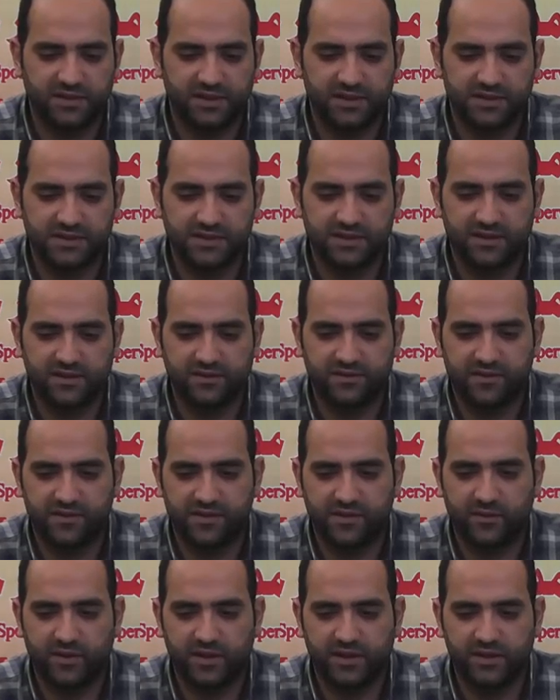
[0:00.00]
is not
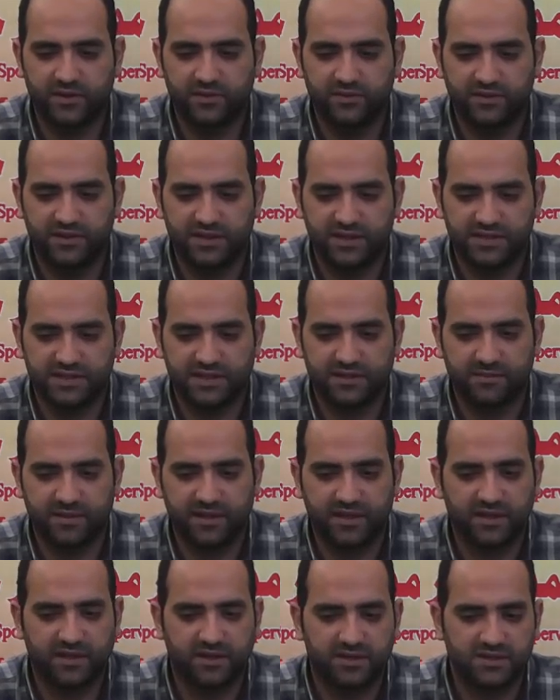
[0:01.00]
the one who does it
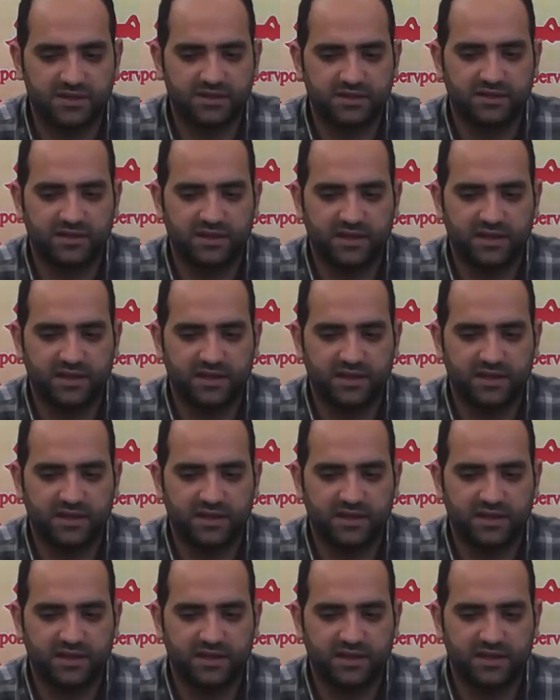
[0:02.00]
because